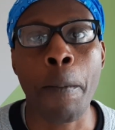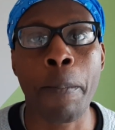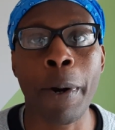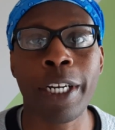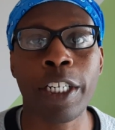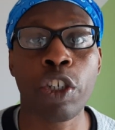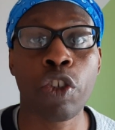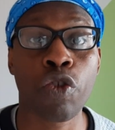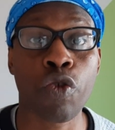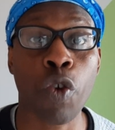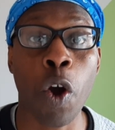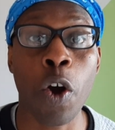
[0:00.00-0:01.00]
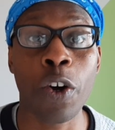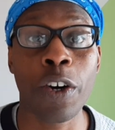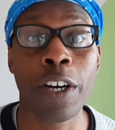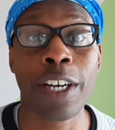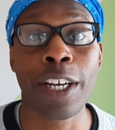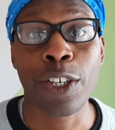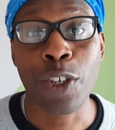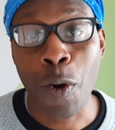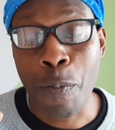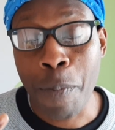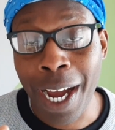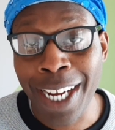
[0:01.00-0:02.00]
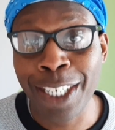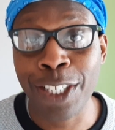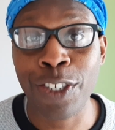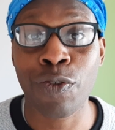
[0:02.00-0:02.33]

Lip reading: body's strong, your mind is